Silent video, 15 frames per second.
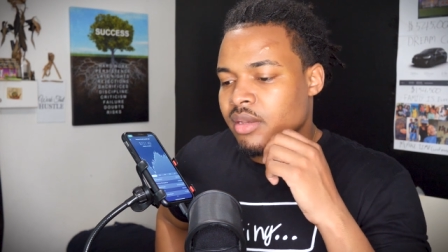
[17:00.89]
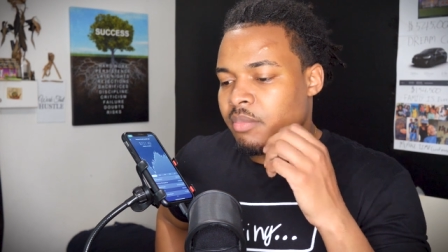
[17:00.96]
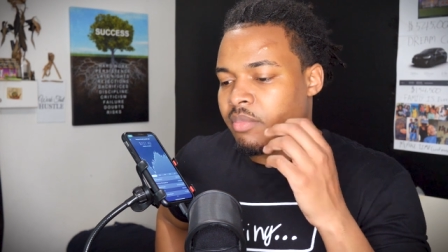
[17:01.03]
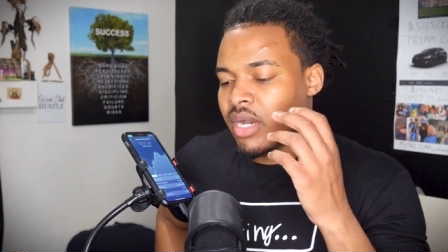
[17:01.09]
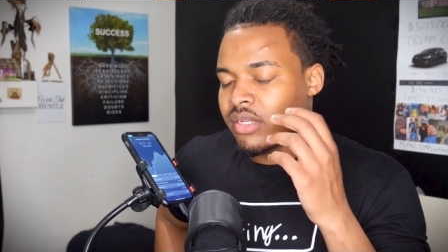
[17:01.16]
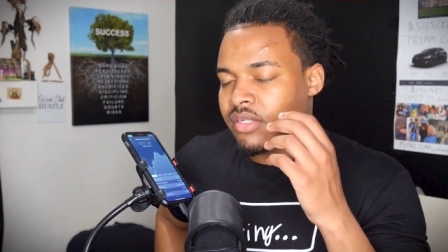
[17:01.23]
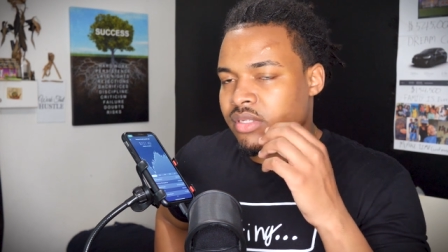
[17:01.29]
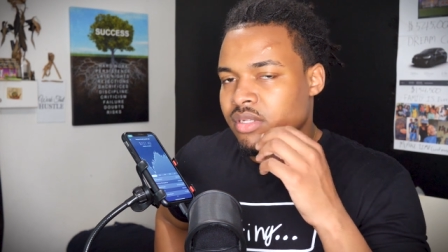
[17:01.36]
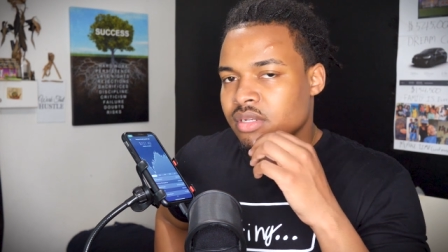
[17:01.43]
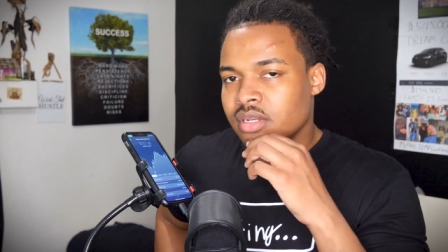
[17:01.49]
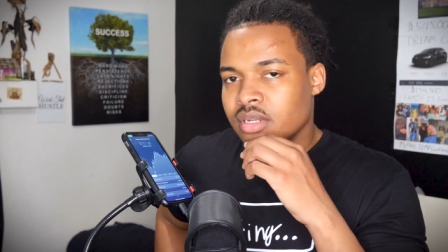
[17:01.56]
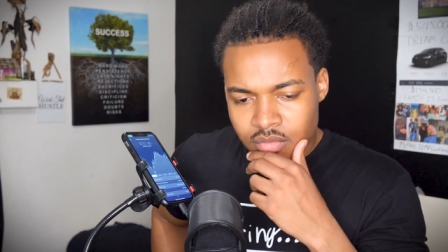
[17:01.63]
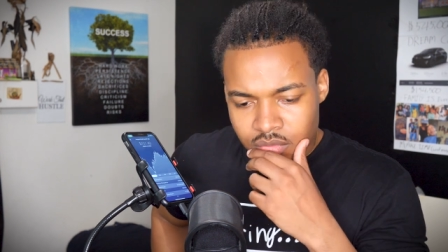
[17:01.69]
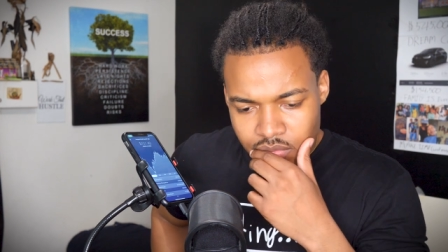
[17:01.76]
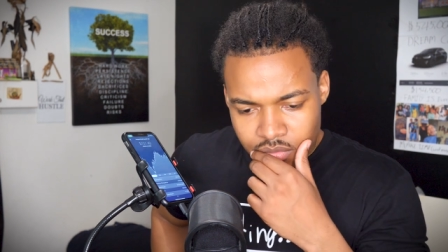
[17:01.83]
Boston.
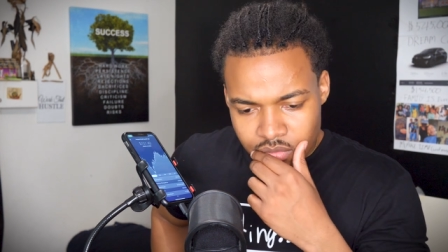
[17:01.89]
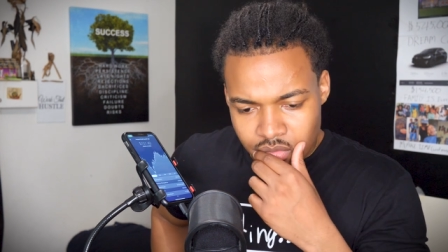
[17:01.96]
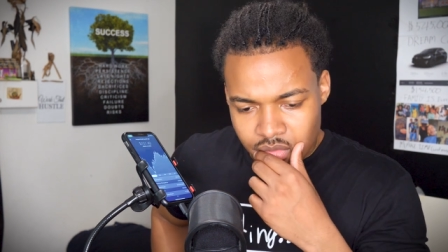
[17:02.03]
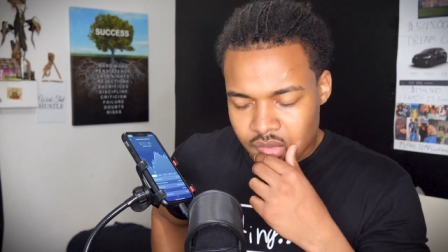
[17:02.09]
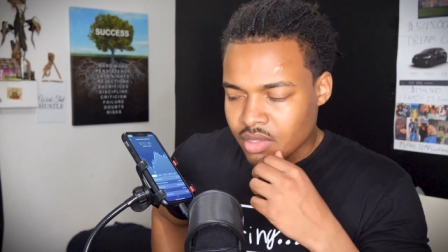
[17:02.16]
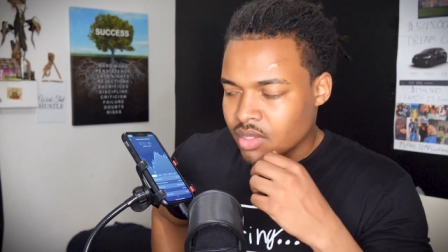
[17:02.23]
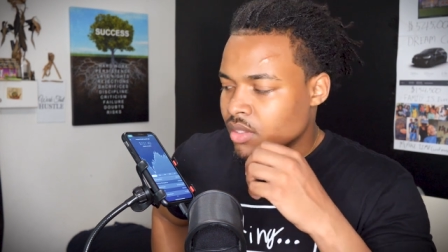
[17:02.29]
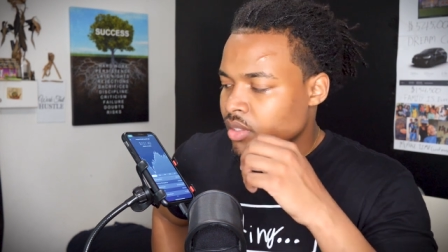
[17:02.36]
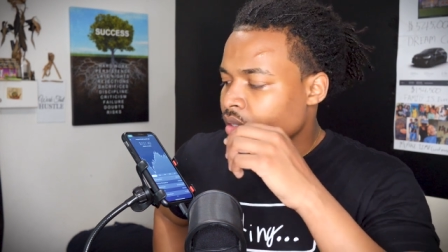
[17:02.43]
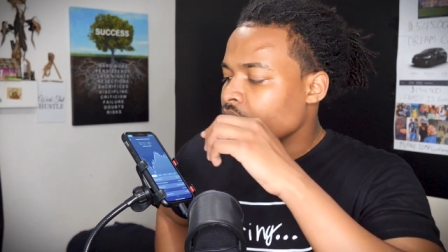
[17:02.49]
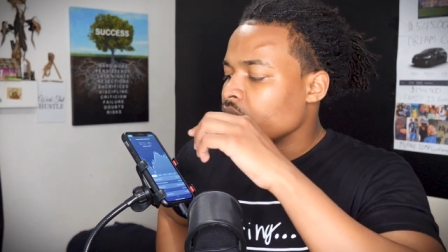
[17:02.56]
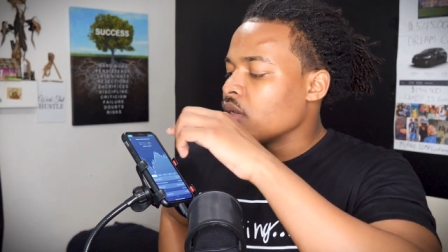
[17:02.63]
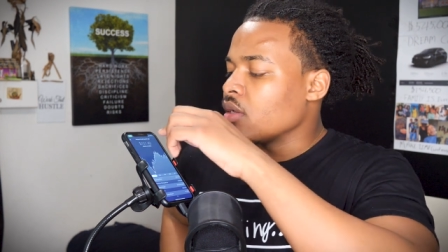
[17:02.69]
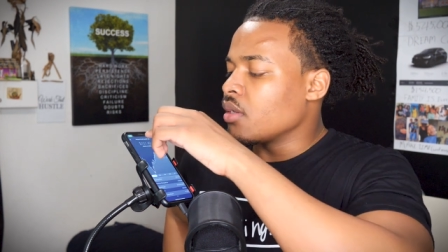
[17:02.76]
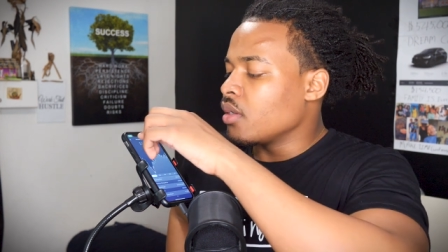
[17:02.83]
Yep. We do have that
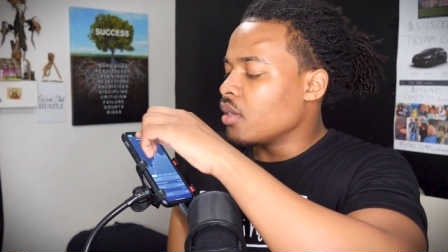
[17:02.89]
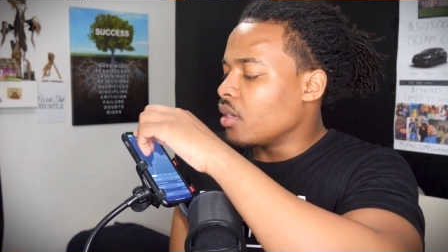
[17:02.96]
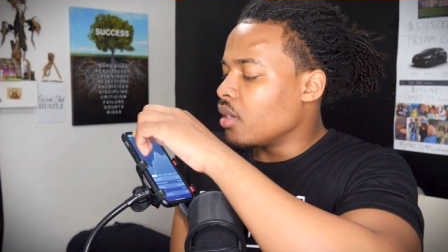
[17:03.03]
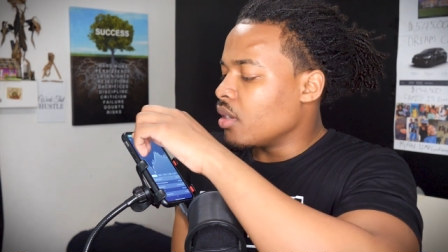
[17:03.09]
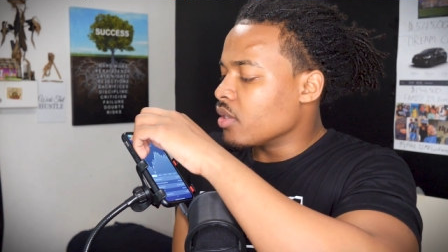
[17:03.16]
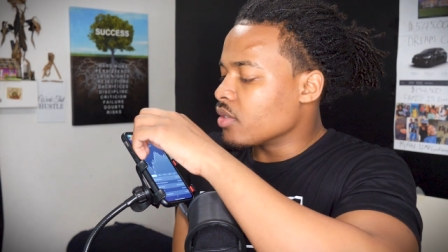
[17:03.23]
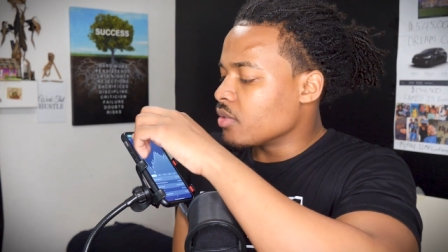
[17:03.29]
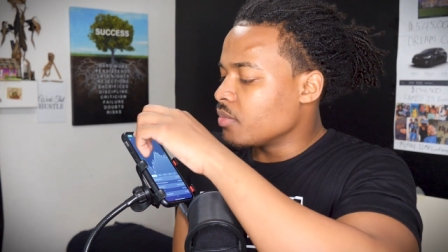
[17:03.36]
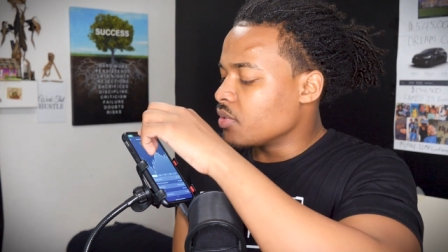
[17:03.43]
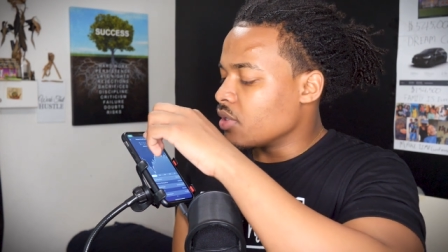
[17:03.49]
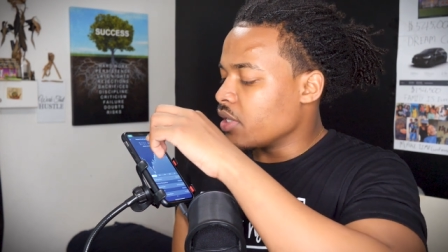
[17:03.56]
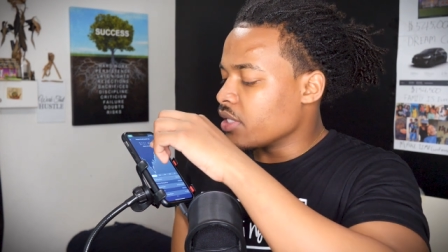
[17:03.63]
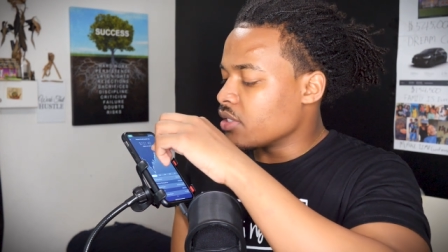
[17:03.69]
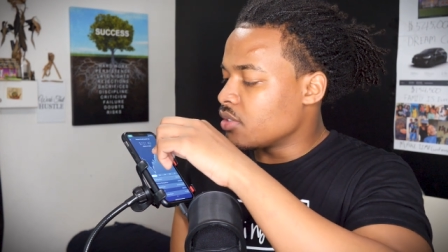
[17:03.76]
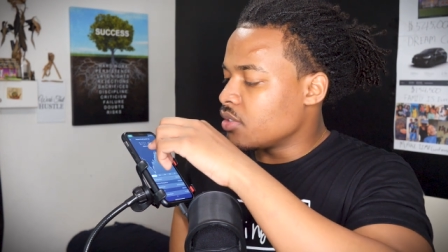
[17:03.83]
as well. Awesome.
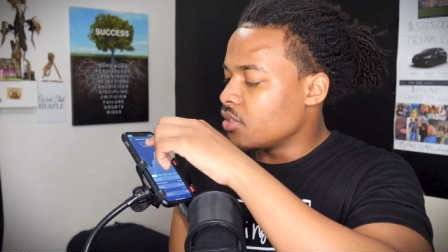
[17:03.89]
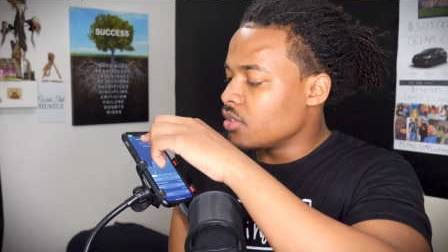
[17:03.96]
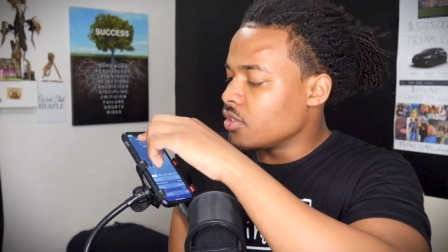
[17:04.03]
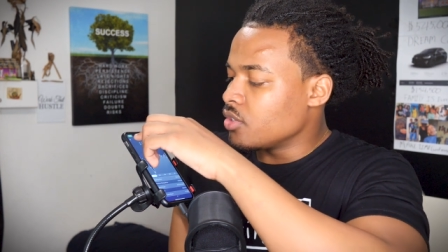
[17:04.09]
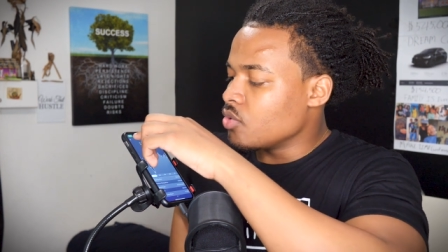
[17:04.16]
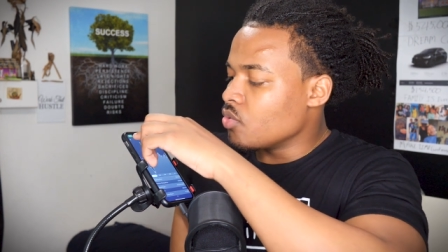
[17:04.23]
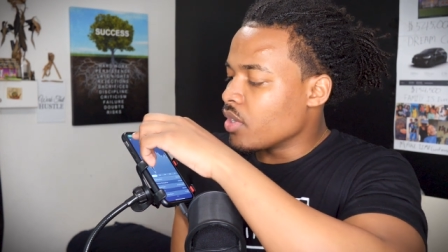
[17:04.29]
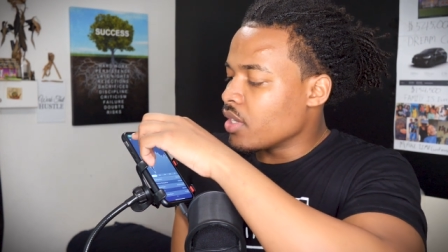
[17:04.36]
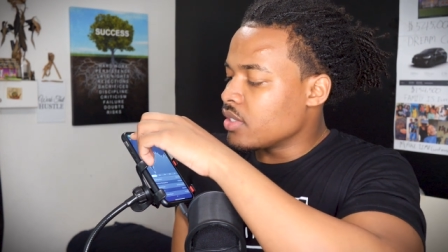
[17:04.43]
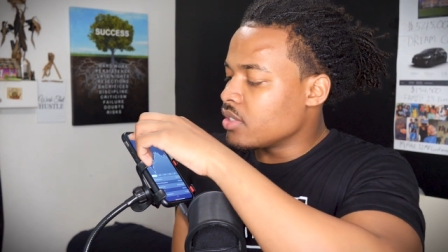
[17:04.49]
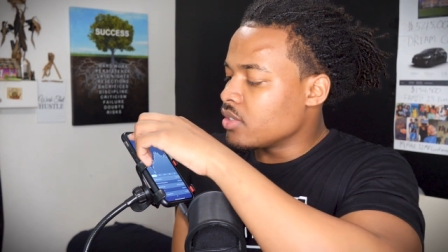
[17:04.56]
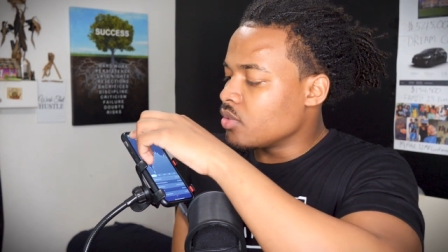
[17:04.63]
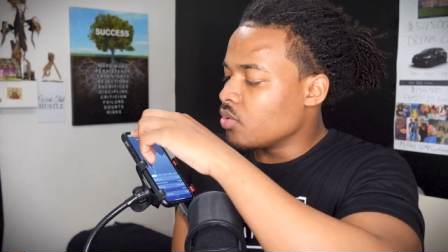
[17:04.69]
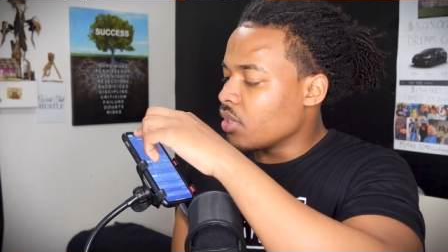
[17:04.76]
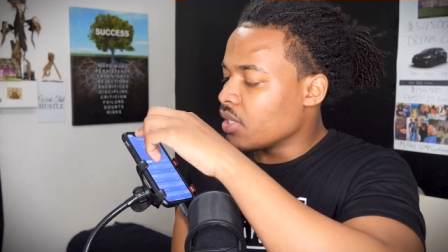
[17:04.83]
So that's two out of
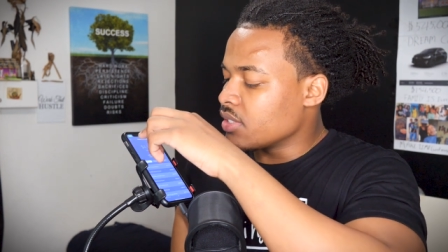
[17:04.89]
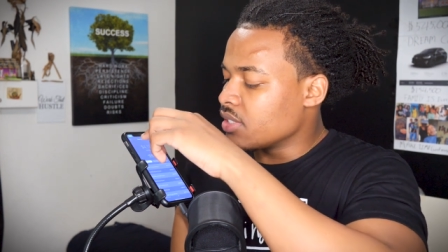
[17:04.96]
two out